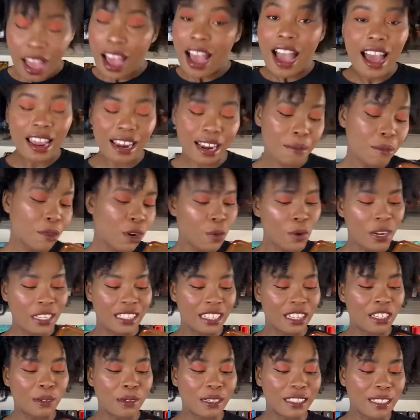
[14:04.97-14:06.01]
Let me not waste
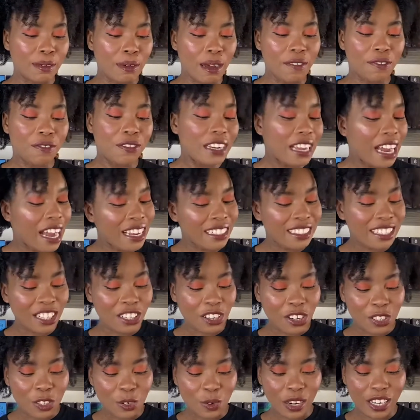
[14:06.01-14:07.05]
any more time. I've answered
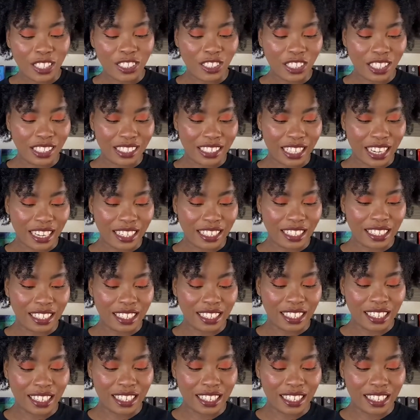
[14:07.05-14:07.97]
all the questions, and